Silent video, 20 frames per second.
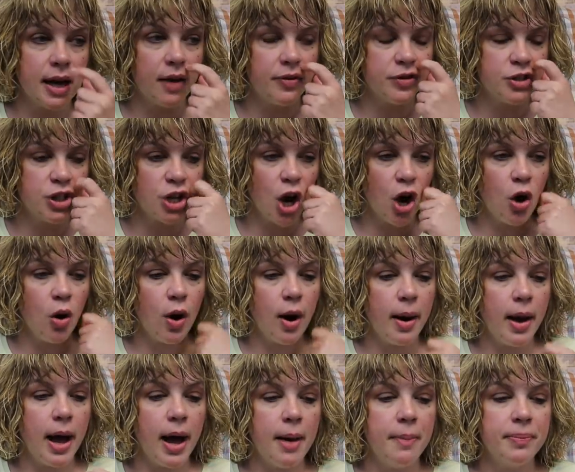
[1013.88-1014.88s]
stuff, so
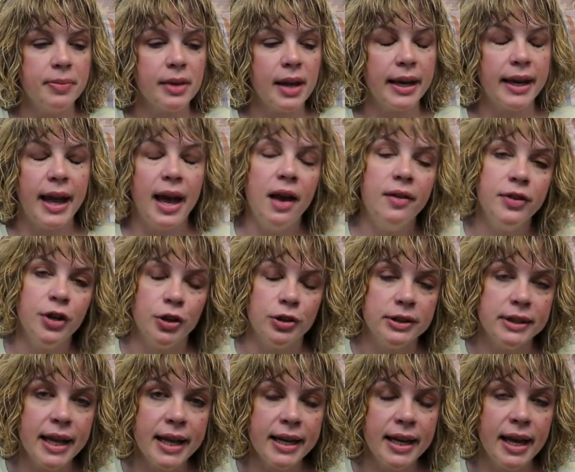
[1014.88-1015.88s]
um, like a
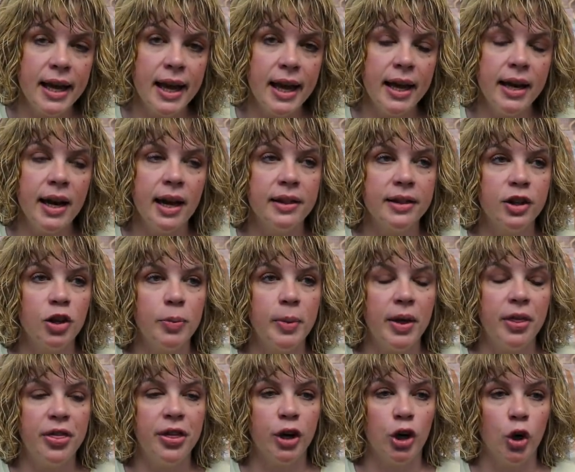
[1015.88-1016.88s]
heavier linen, a little
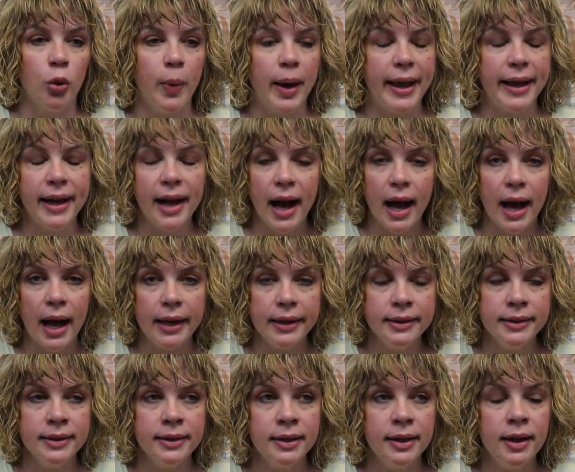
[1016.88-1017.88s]
bit thicker weight
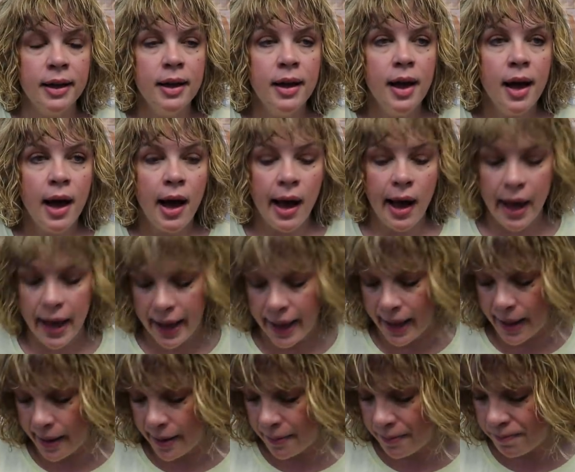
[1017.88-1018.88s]
cotton,
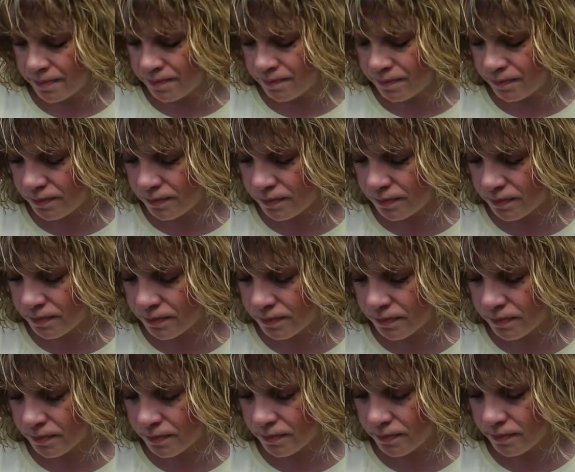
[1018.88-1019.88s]
um,
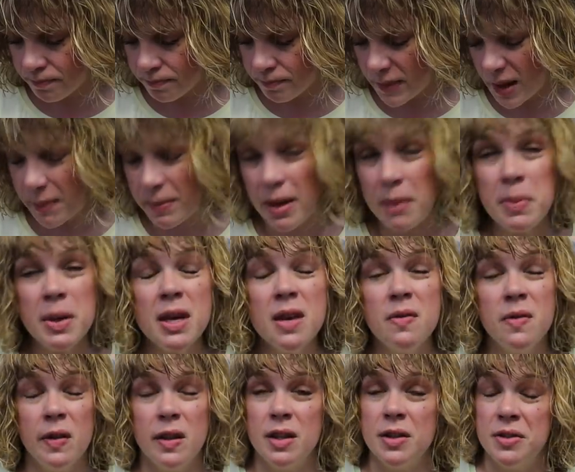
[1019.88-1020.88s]
maybe
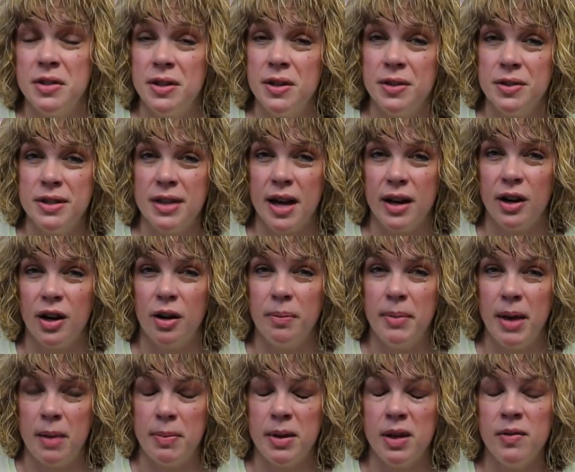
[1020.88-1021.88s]
even the seersucker,
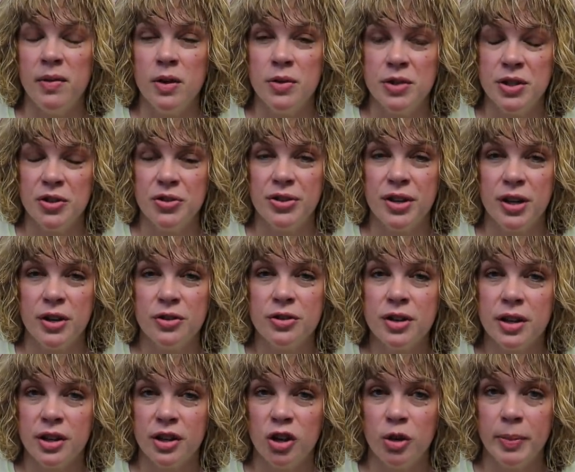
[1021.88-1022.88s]
maybe even the seersucker
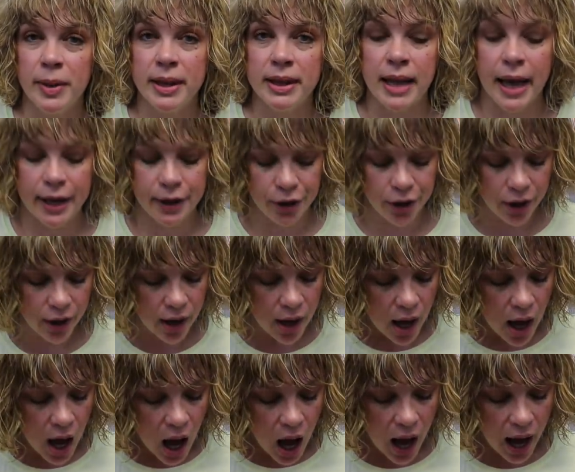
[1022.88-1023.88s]
is a little bit lighter,
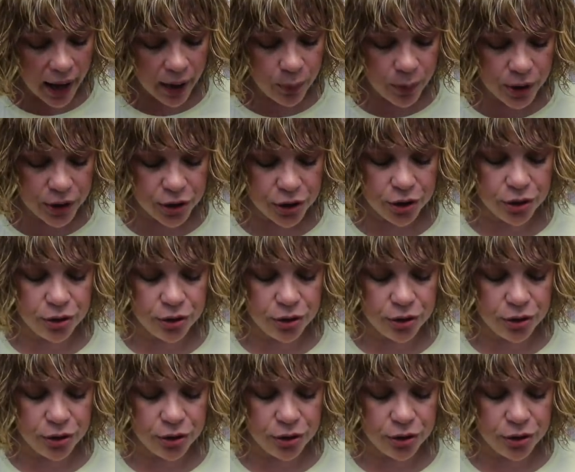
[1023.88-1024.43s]
I would